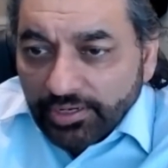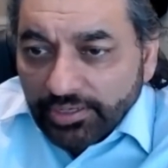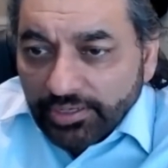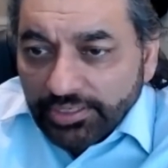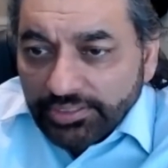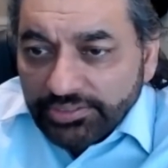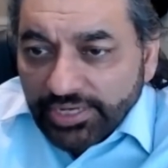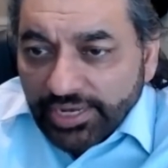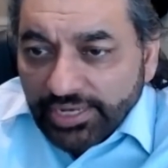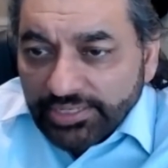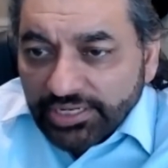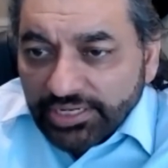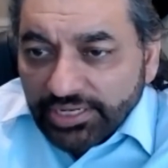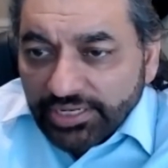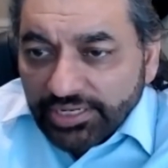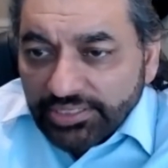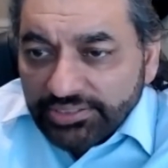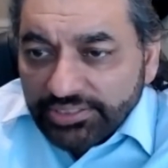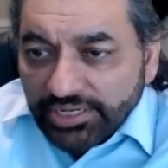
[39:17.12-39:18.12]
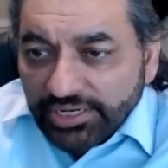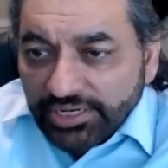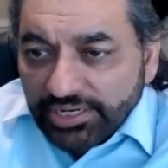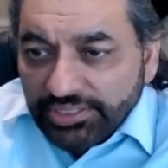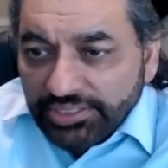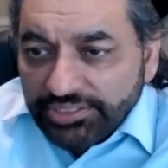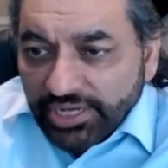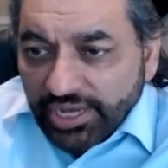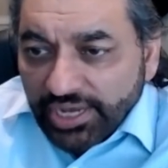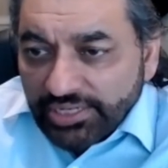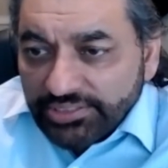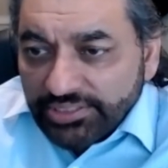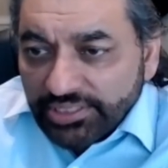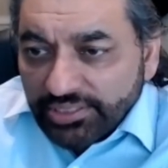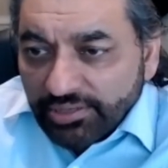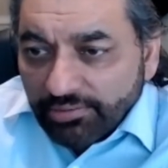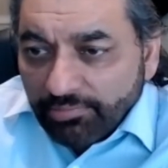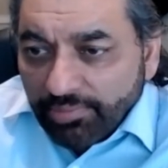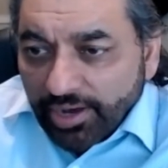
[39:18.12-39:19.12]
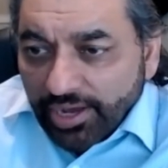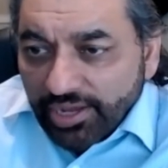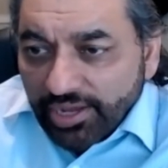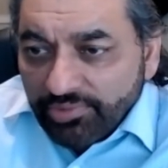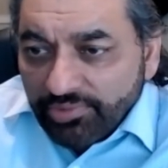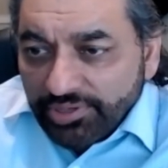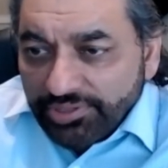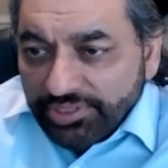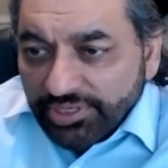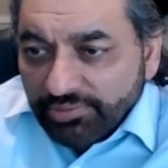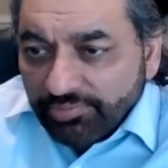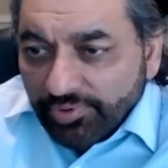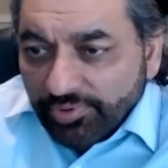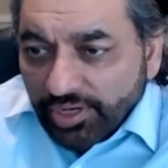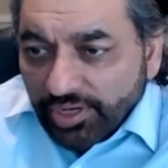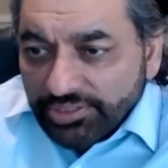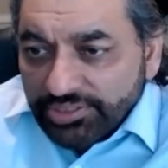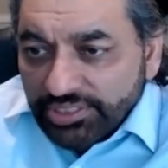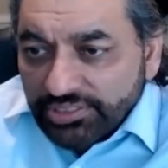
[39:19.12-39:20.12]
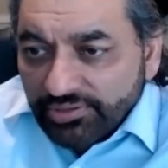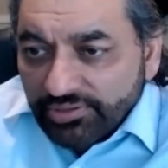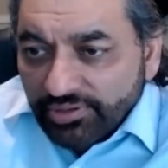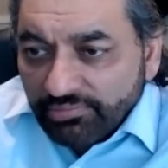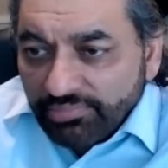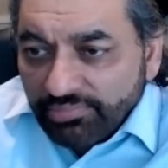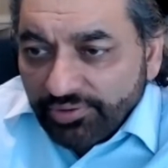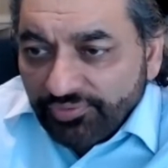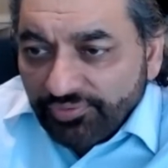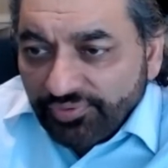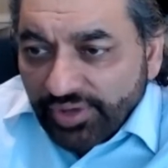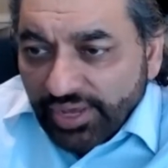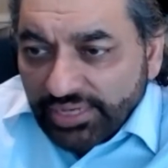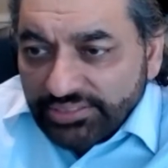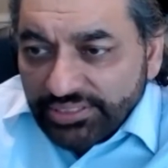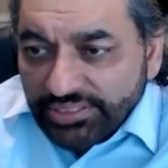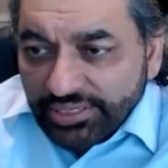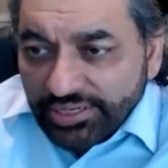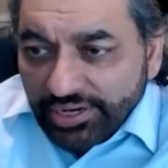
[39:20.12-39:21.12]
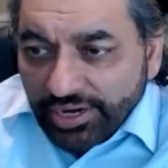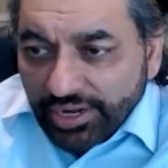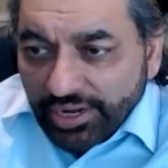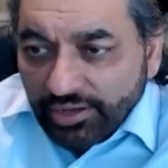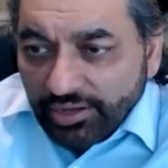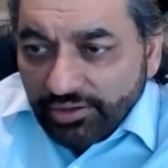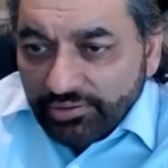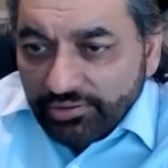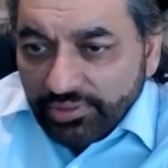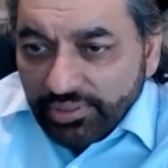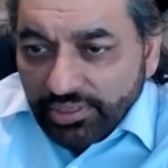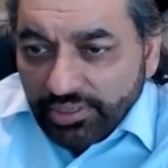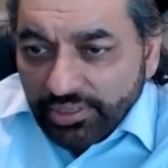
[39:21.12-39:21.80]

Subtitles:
He's asking, is there any chance that the biometric process will be fastened now?